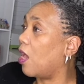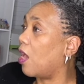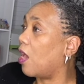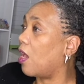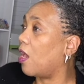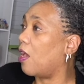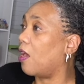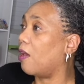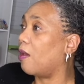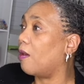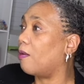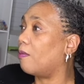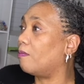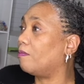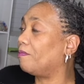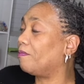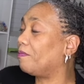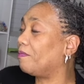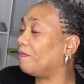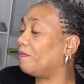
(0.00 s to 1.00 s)

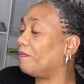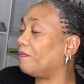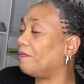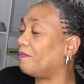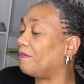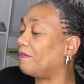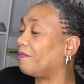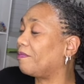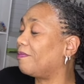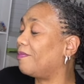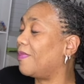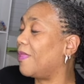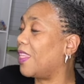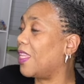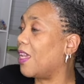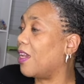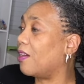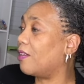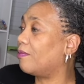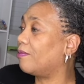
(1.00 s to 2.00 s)

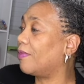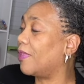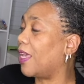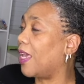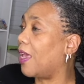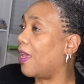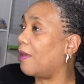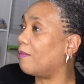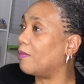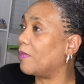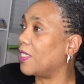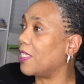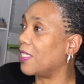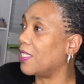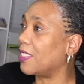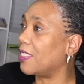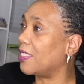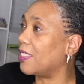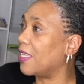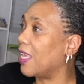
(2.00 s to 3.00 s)
No, I'm
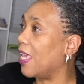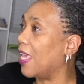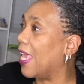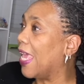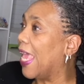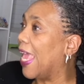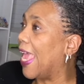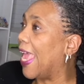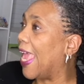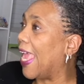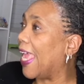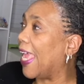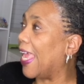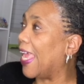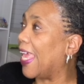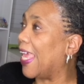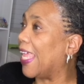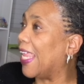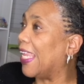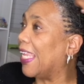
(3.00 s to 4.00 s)
just,
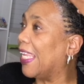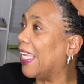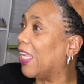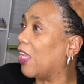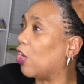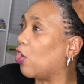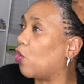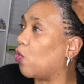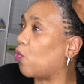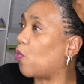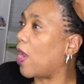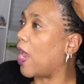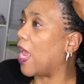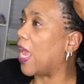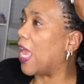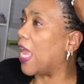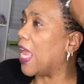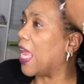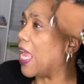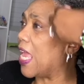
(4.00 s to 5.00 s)
and
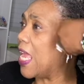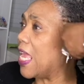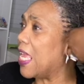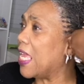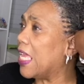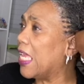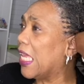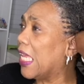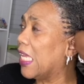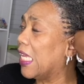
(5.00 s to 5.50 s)
gray